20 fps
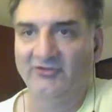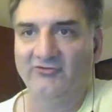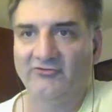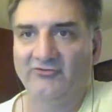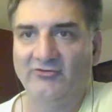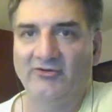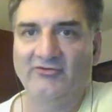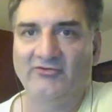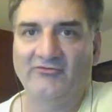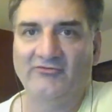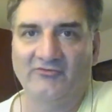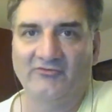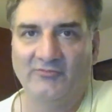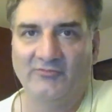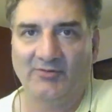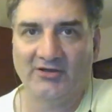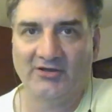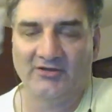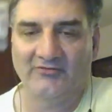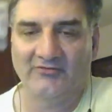choices
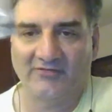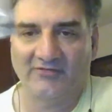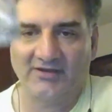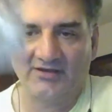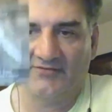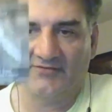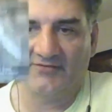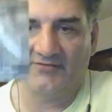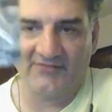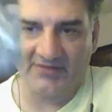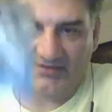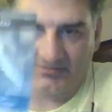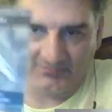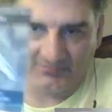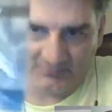because if I